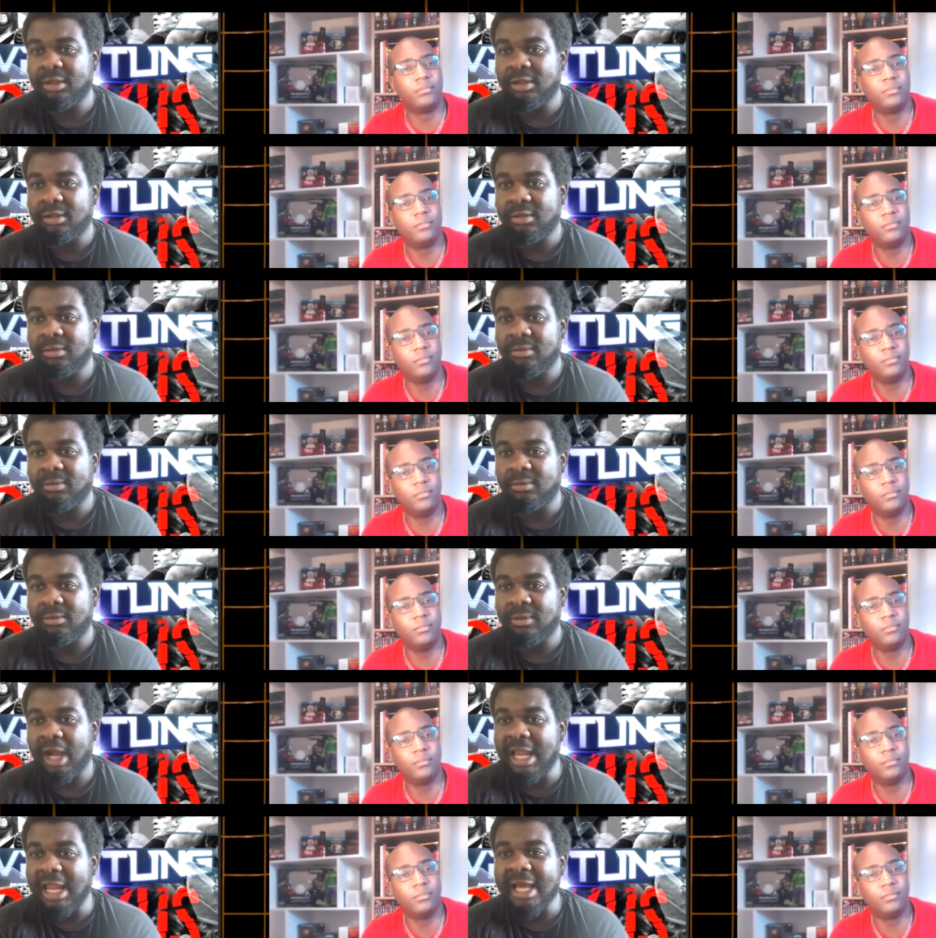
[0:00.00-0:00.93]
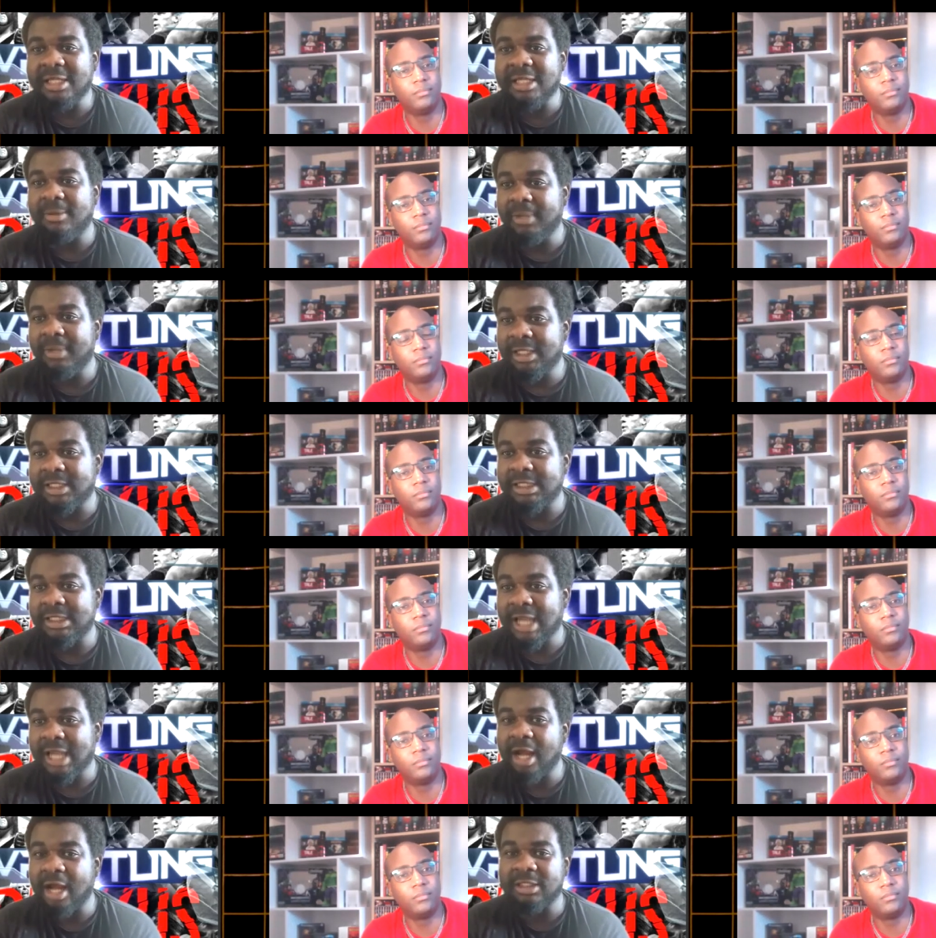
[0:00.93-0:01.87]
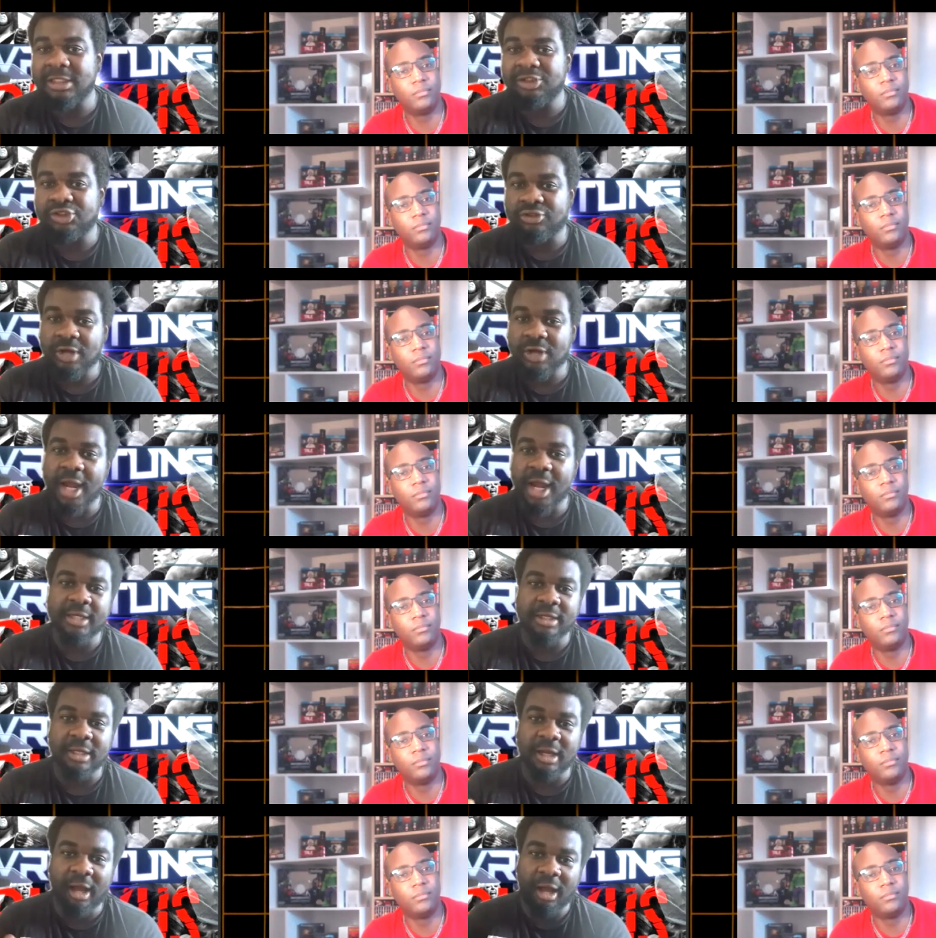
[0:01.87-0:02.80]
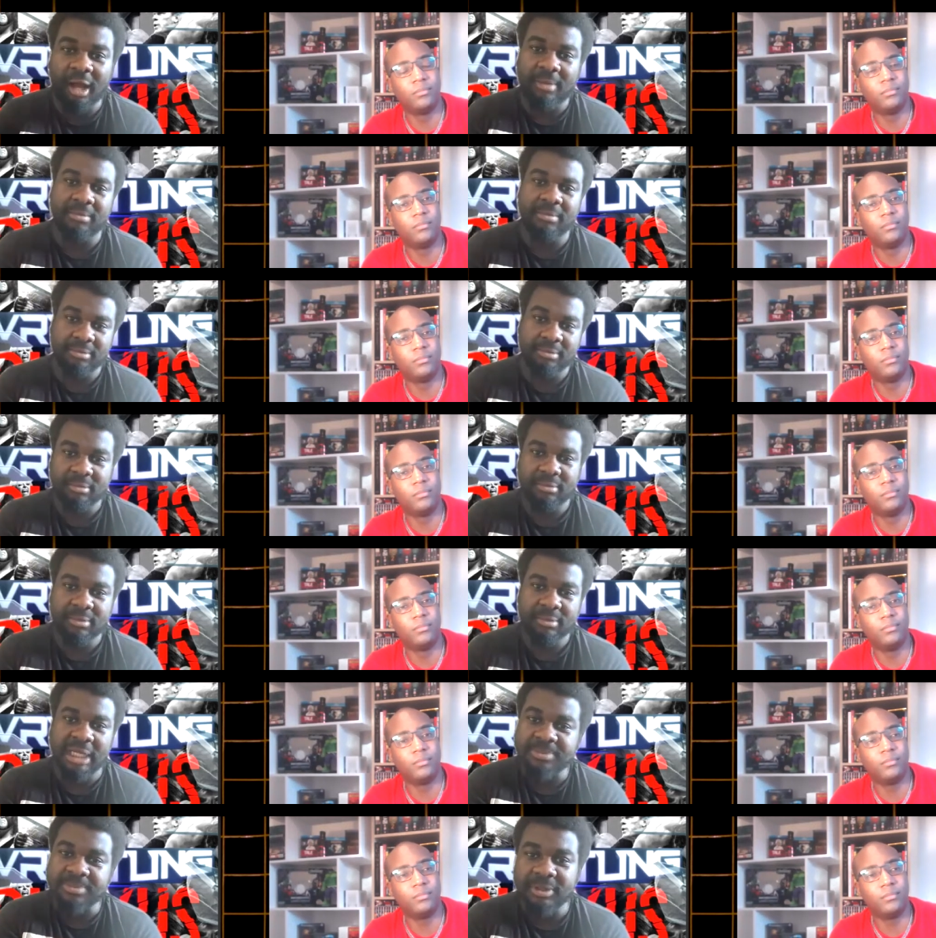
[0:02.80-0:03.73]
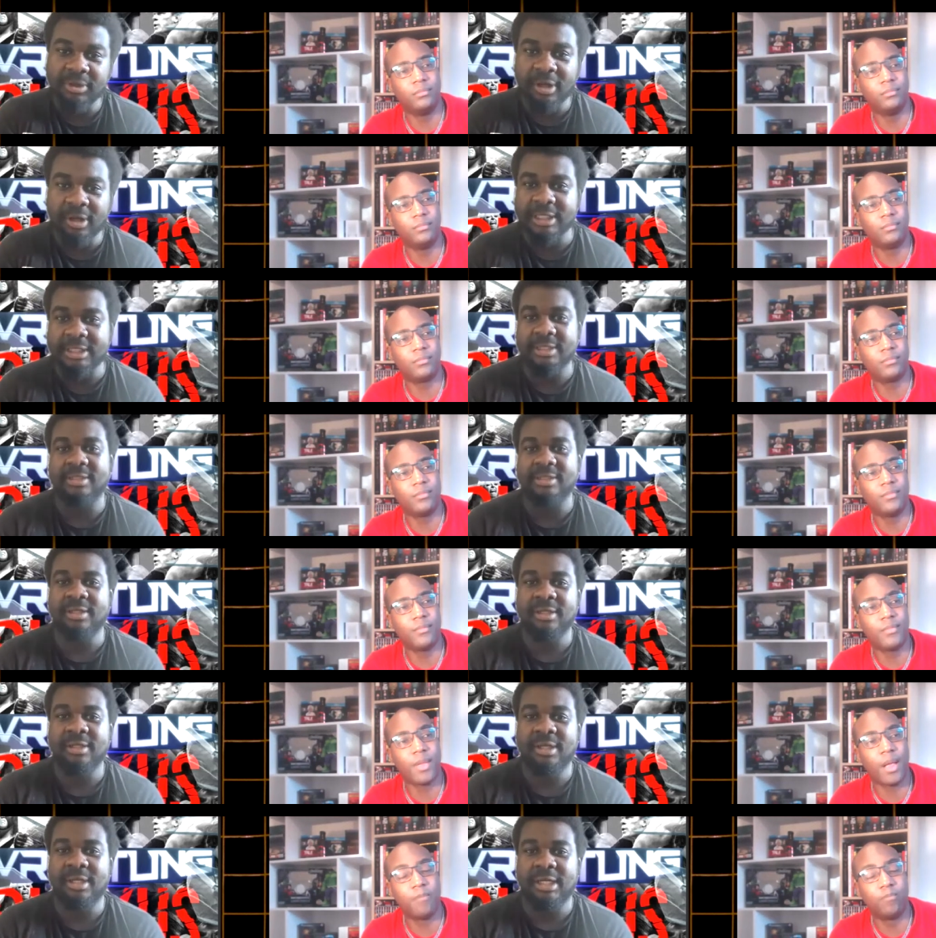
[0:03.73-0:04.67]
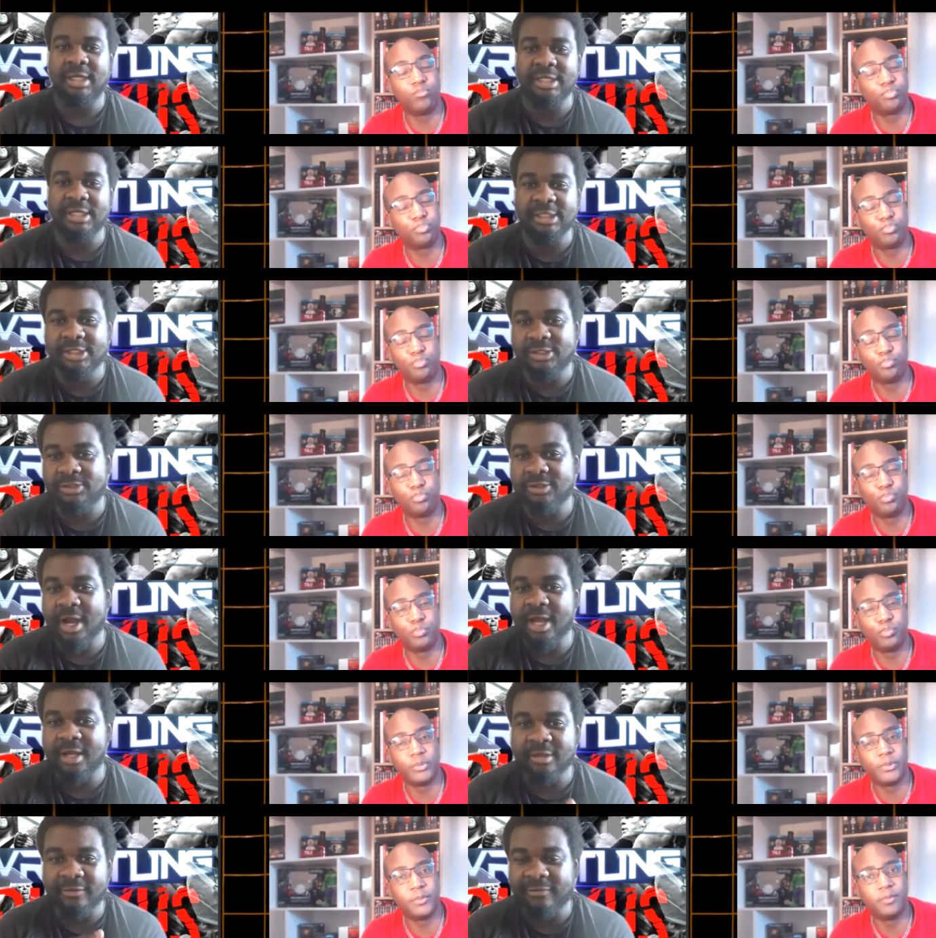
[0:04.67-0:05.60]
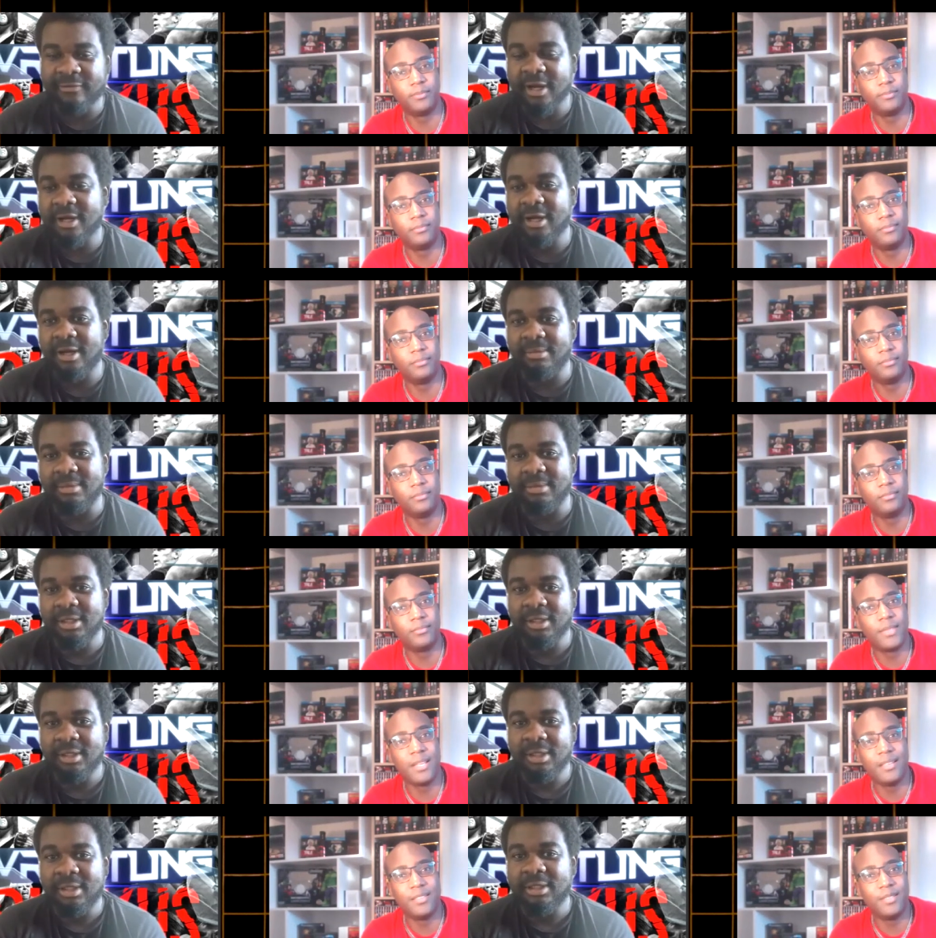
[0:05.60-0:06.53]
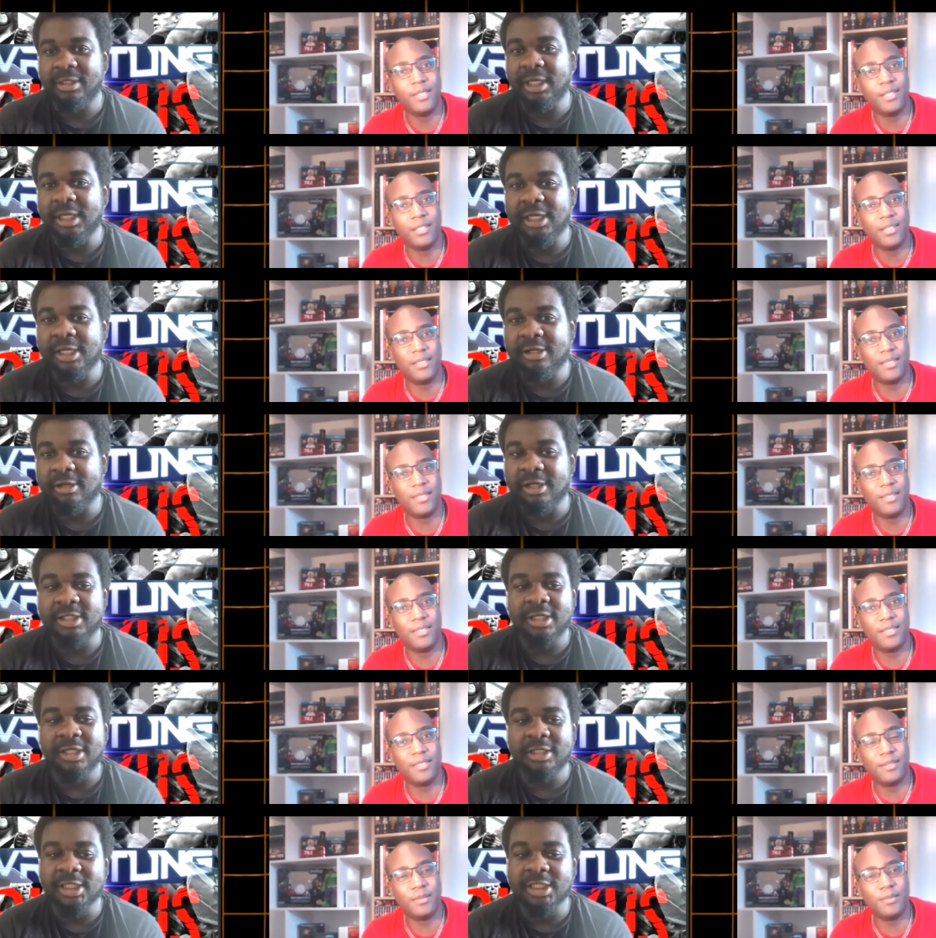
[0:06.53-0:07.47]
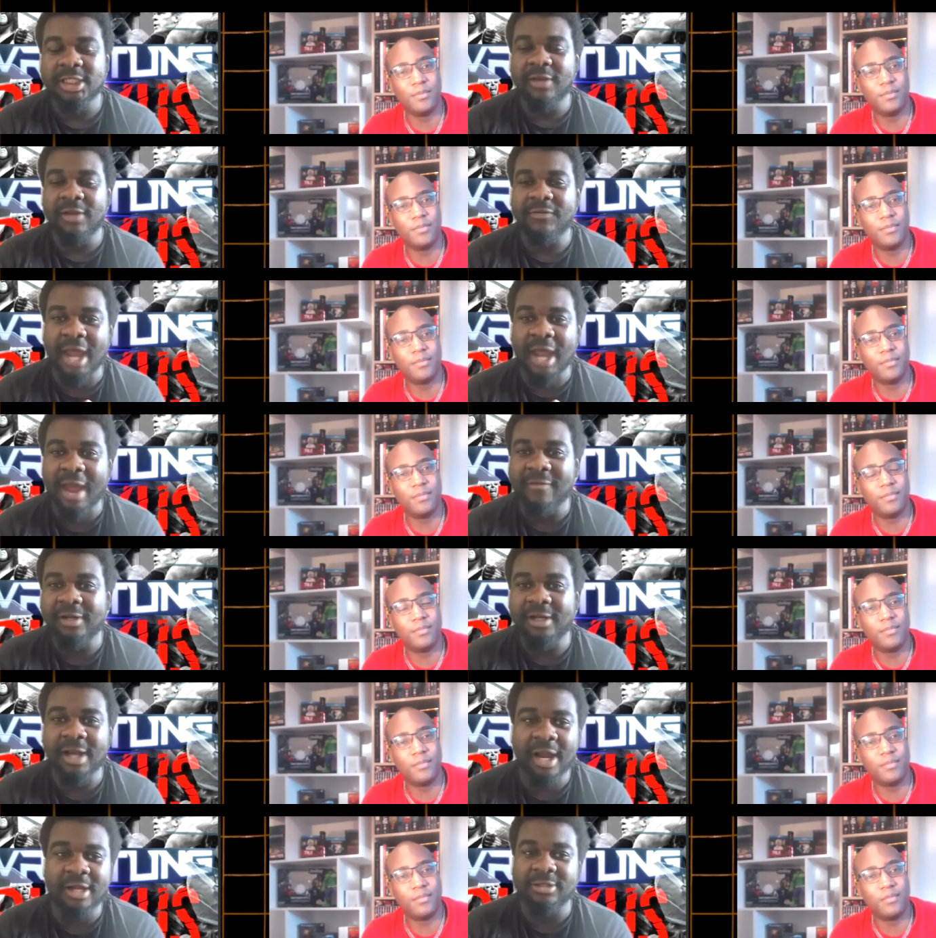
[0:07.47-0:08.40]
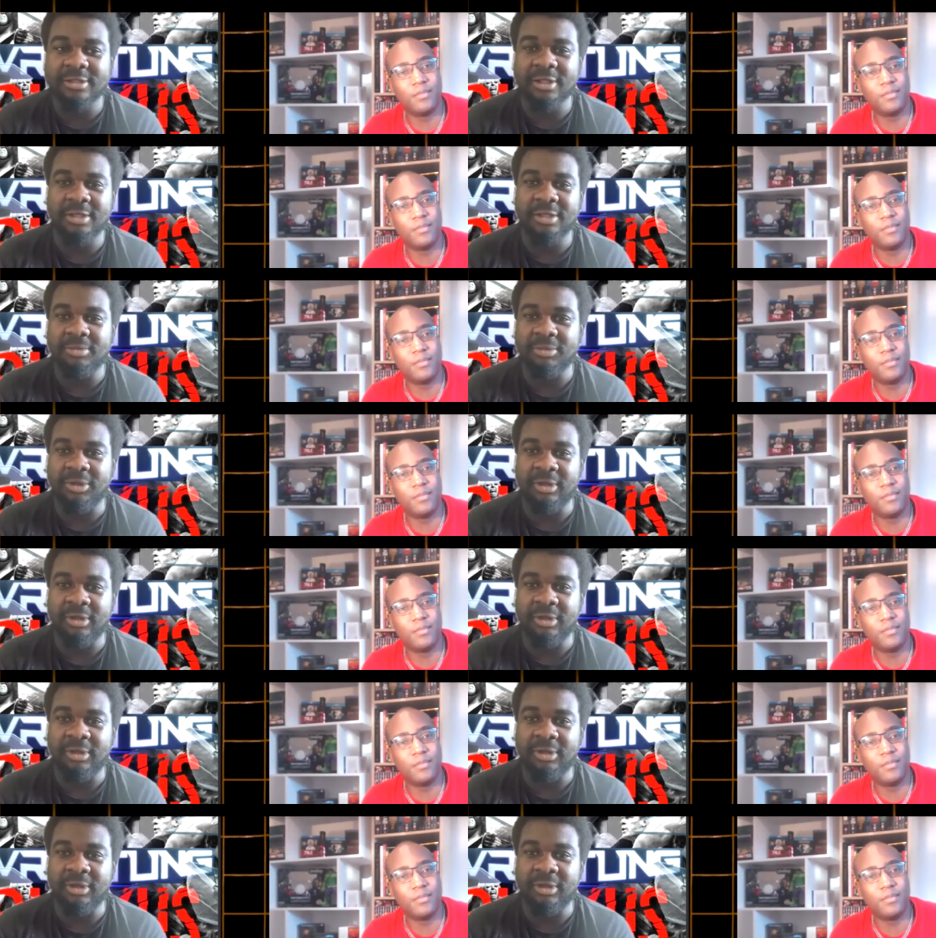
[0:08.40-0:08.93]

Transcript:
Speaker 1: Alexa Bliss's character is dried up. Let's be honest. It is dried the fuck up. Nikki Cross doesn't even have a character anymore